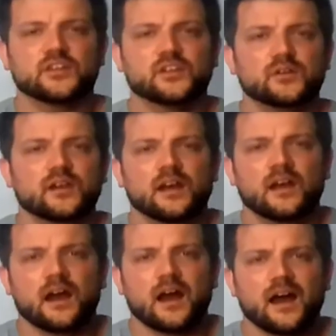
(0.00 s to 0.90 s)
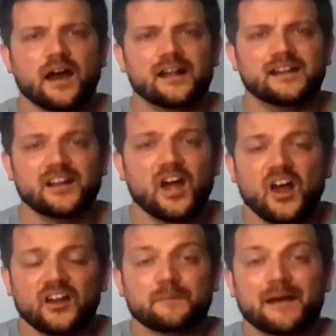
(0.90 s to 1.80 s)
to
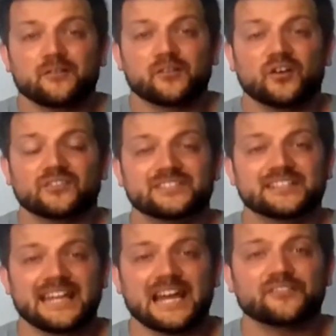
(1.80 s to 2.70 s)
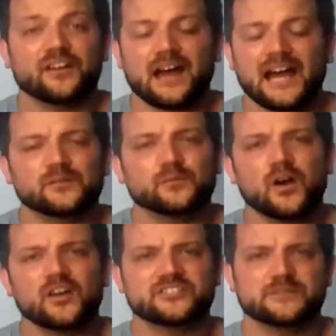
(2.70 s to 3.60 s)
learn about God together and
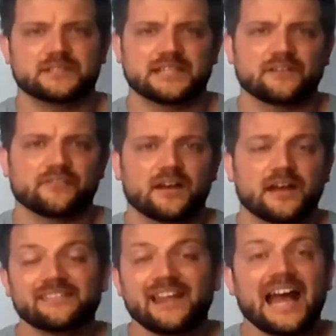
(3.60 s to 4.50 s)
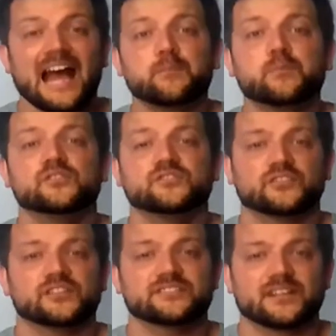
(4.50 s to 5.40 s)
worship together. And that happens
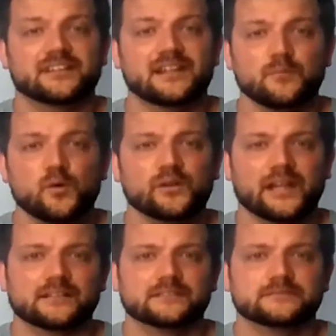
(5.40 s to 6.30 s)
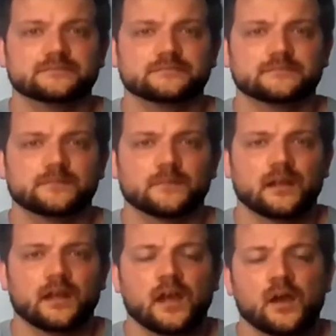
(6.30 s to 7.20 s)
on a Sunday morning,
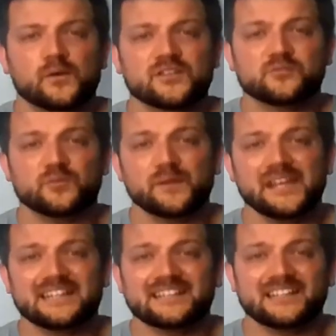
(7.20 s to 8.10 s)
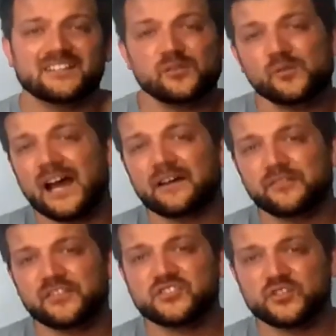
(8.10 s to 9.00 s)
which will mean that you'll have
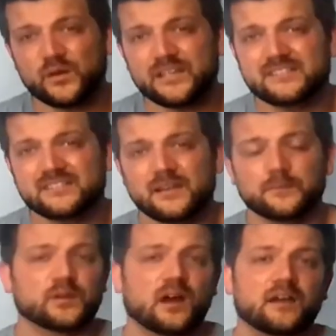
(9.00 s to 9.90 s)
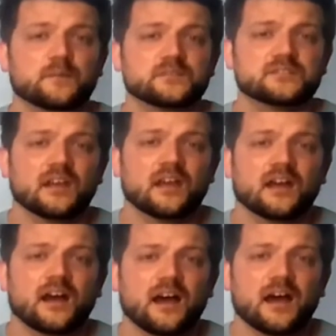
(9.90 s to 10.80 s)
the choice sometimes
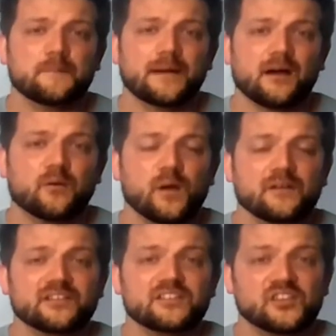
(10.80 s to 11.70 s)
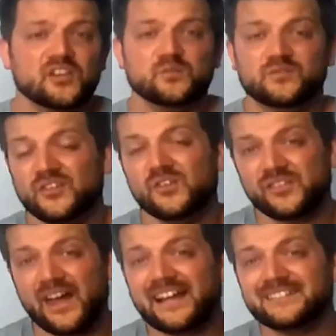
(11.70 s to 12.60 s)
about whether you do
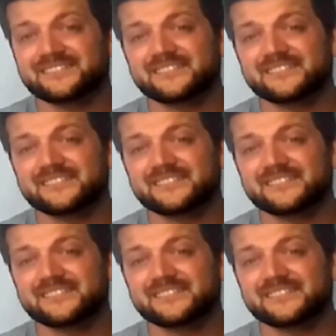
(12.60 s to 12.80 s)
that